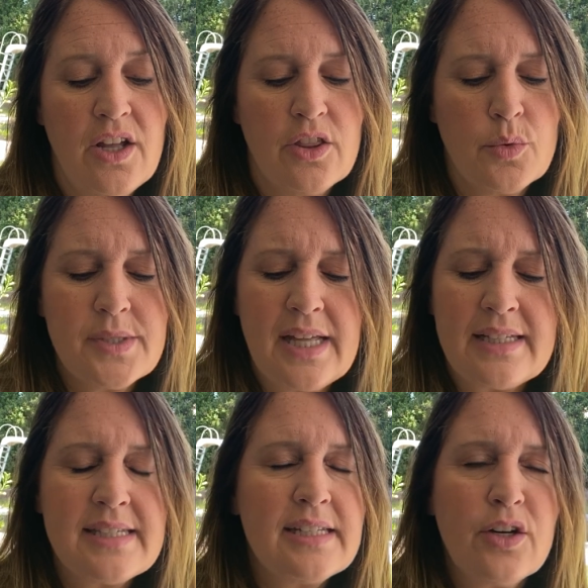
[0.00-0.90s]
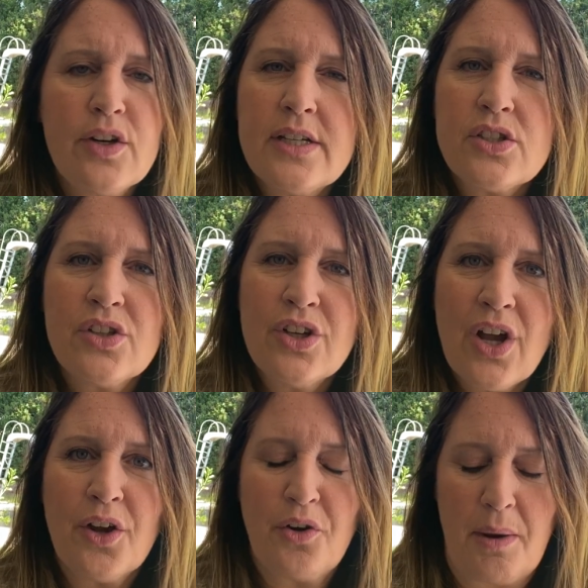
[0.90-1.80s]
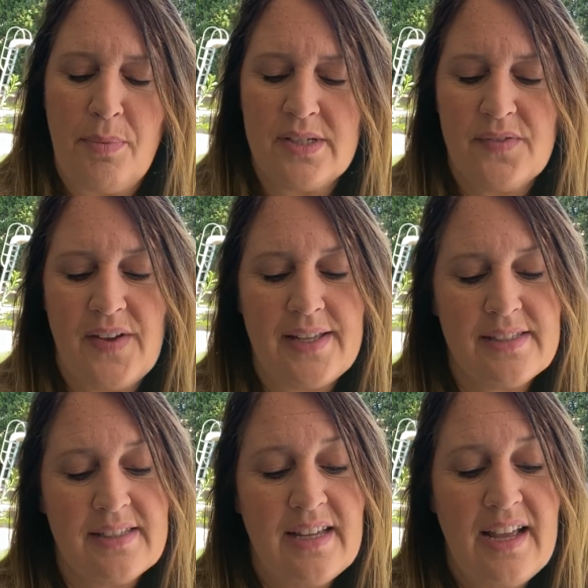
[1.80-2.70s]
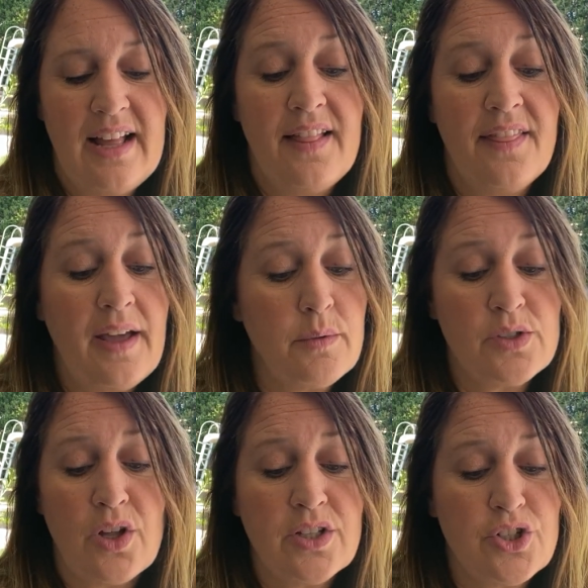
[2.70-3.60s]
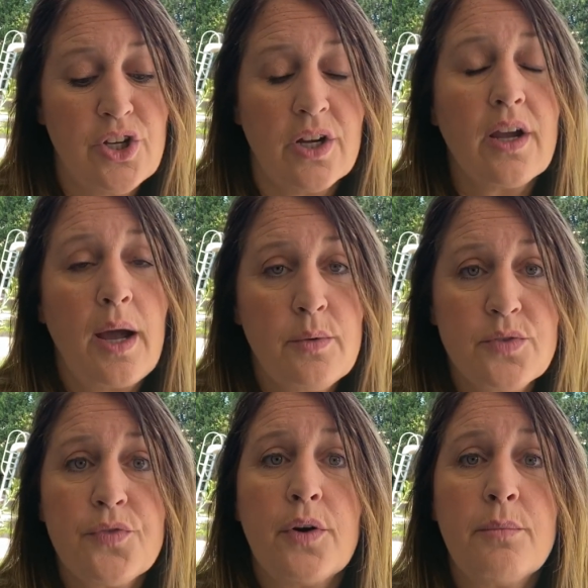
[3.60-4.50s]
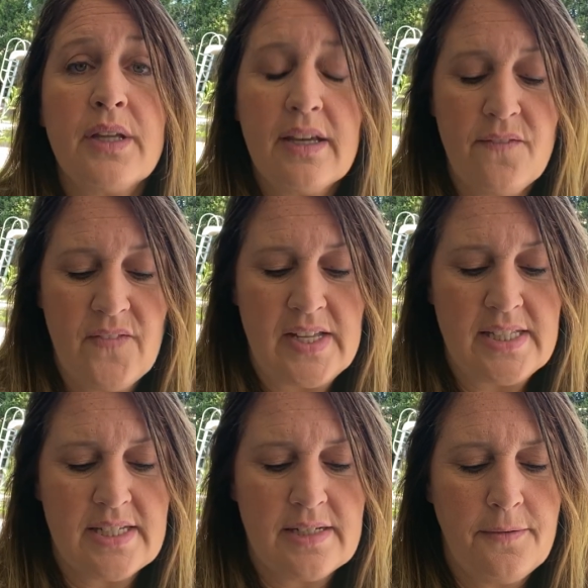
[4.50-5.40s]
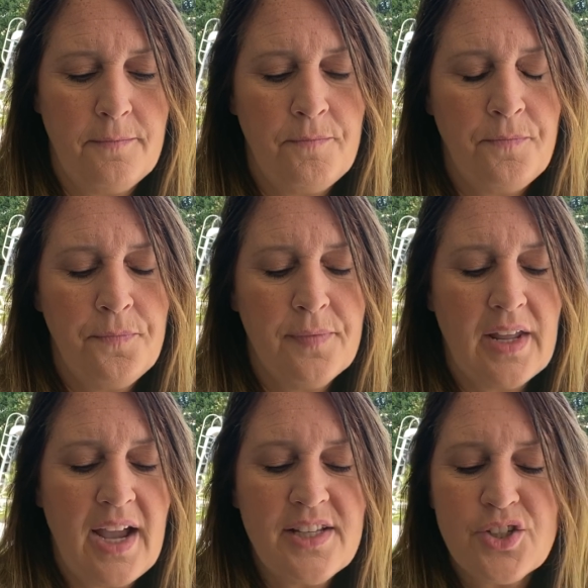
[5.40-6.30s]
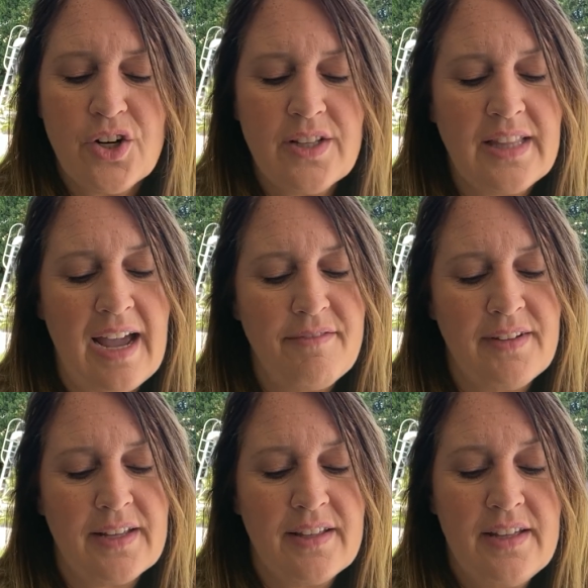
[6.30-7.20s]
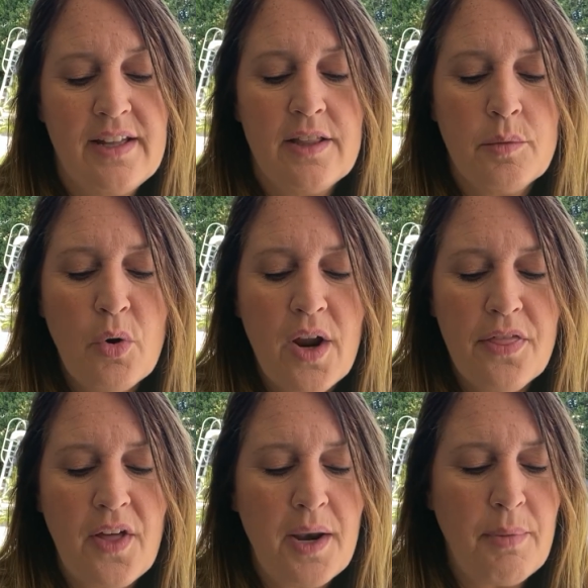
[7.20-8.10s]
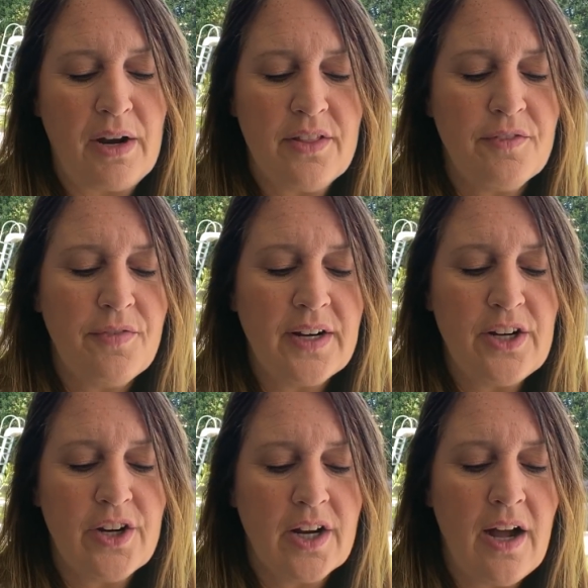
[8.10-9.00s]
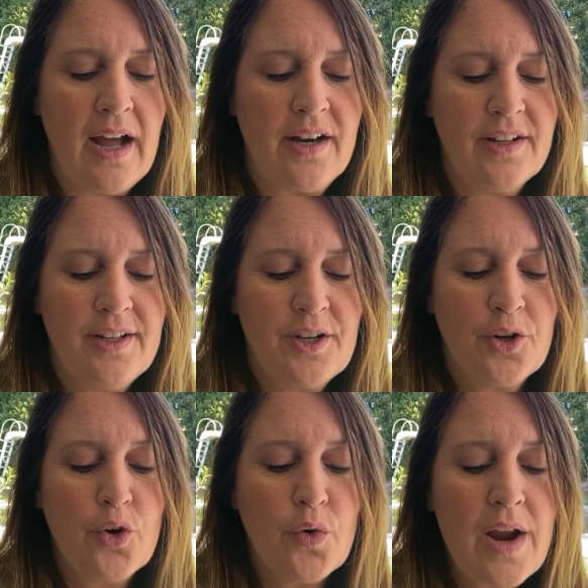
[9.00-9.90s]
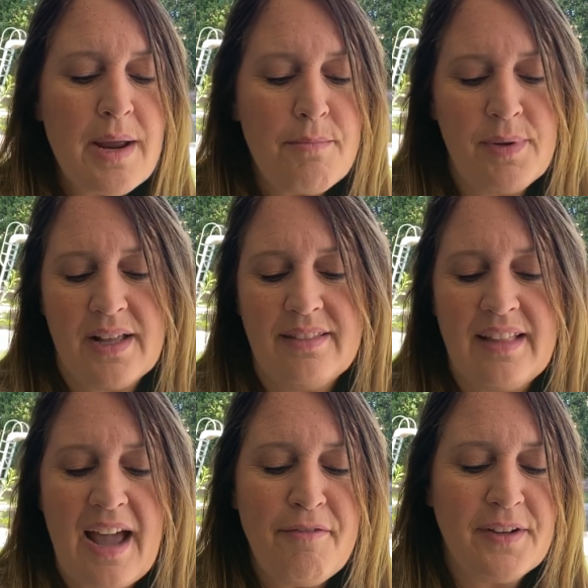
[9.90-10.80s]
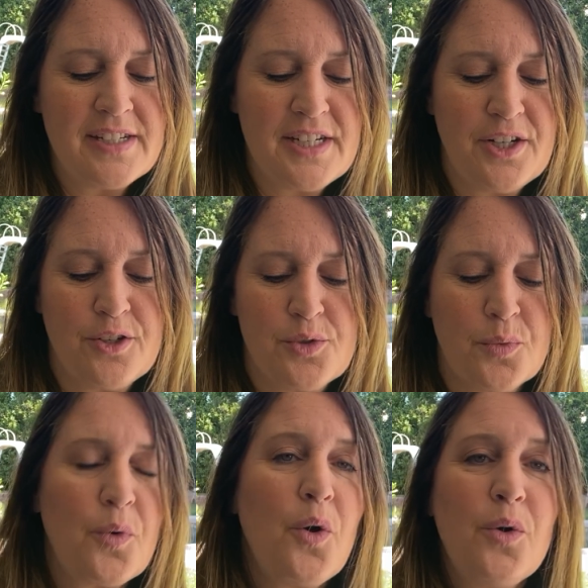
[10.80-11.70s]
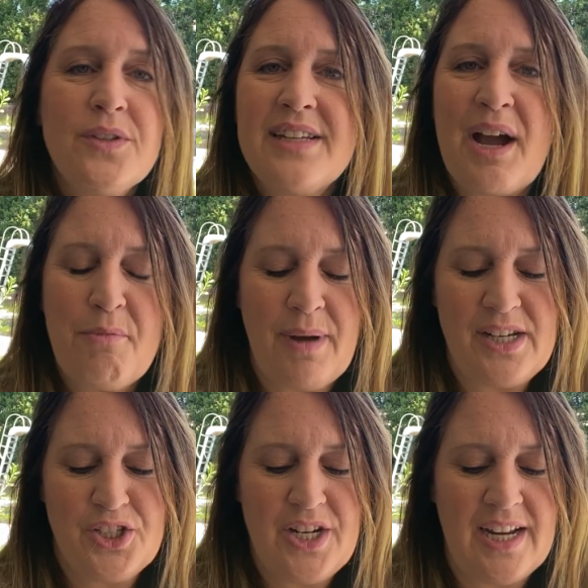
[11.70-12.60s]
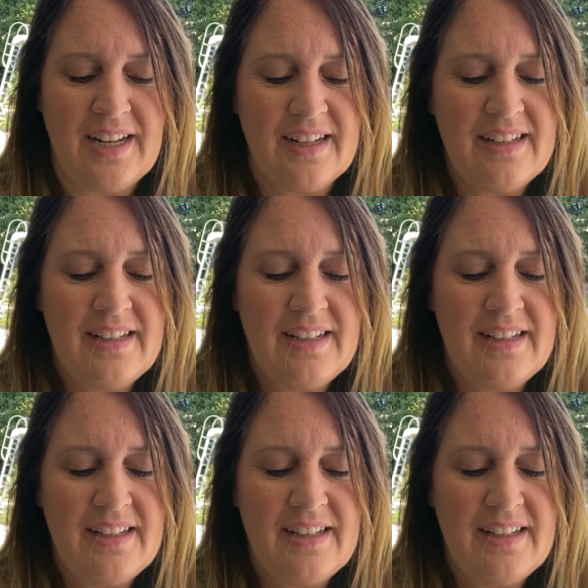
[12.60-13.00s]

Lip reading: there was that serious look on Grandpa's face. That was all it took. I was firmly convinced. I started laughing. The more I thought about it, the funnier it got. Great big laughing tears rolled down my cheek.